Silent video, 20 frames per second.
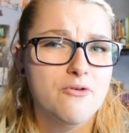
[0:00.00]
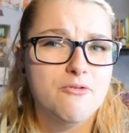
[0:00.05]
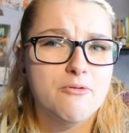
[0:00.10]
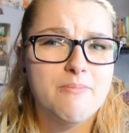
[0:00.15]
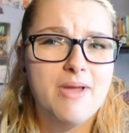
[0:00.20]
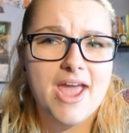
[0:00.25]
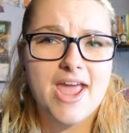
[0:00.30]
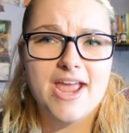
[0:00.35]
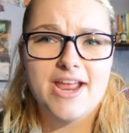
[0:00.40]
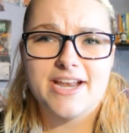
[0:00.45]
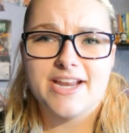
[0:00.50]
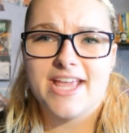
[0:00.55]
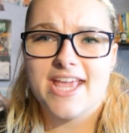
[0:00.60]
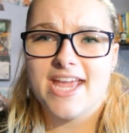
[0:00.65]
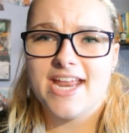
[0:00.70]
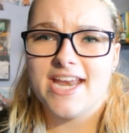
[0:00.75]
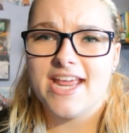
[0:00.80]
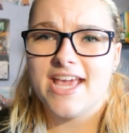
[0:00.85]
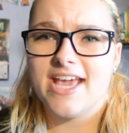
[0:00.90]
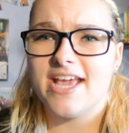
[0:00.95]
remain
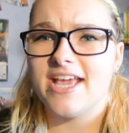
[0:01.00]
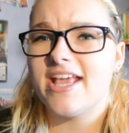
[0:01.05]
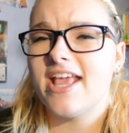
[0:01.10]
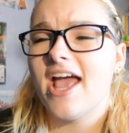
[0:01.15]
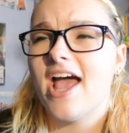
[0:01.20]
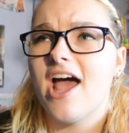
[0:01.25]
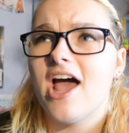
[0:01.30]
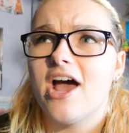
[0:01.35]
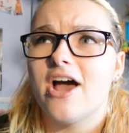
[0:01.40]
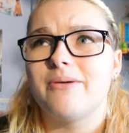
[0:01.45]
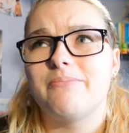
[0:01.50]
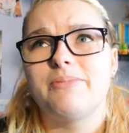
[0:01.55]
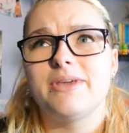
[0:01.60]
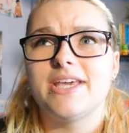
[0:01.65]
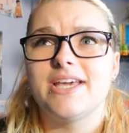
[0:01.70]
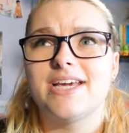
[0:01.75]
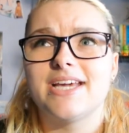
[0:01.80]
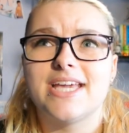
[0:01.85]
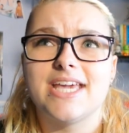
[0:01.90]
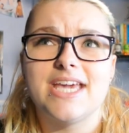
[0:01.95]
kiddie, yeah,
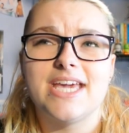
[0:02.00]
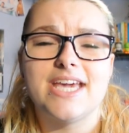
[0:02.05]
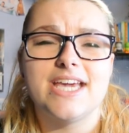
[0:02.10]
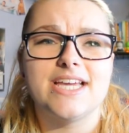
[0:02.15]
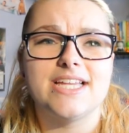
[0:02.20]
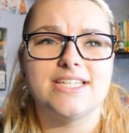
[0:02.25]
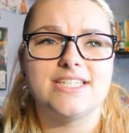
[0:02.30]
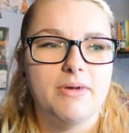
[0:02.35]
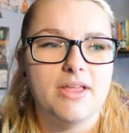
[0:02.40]
be a kid,